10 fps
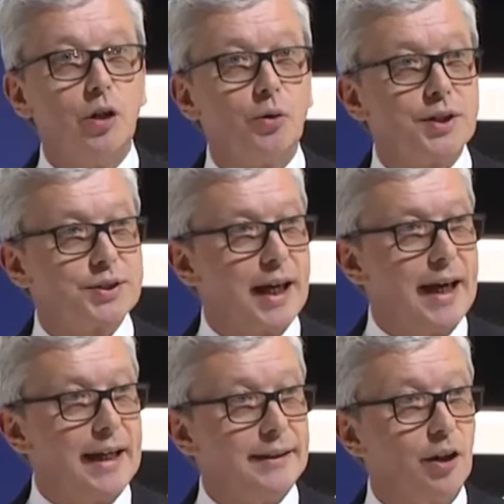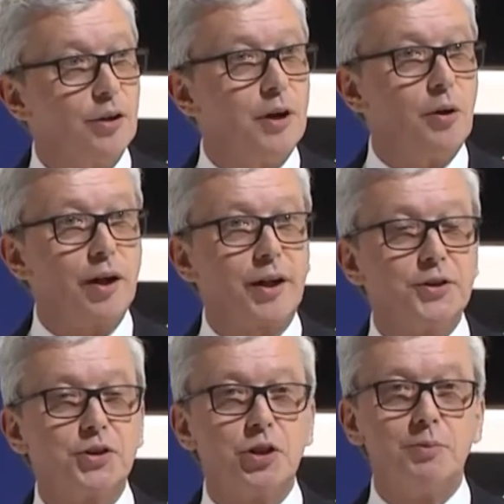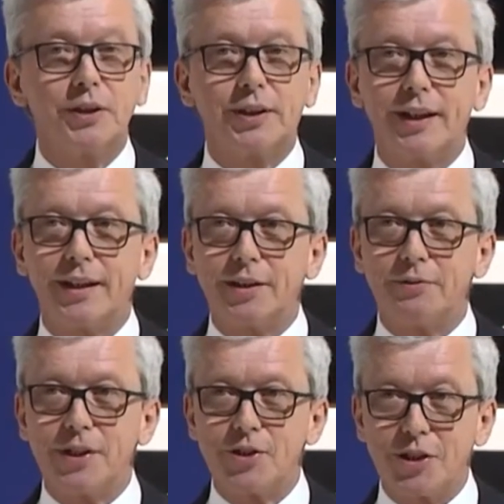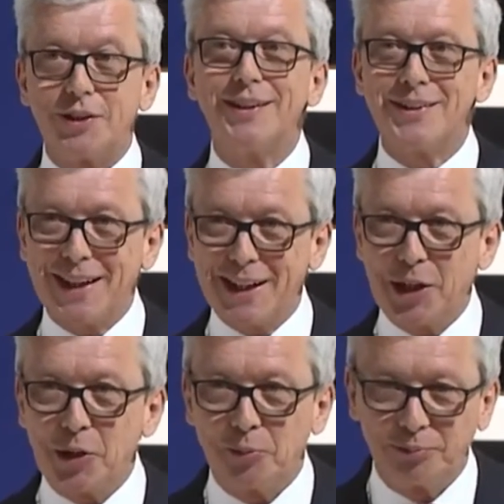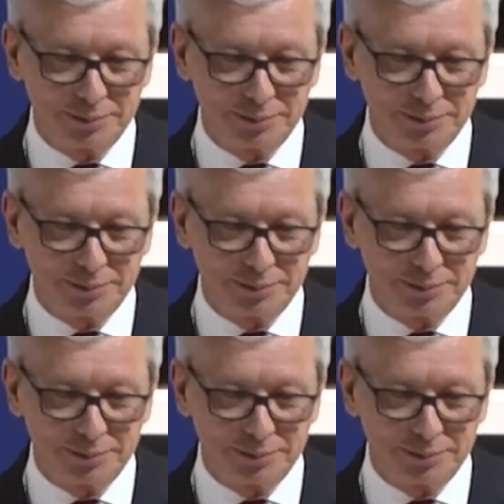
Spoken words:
who is the head of our consumer tire division. Thank you.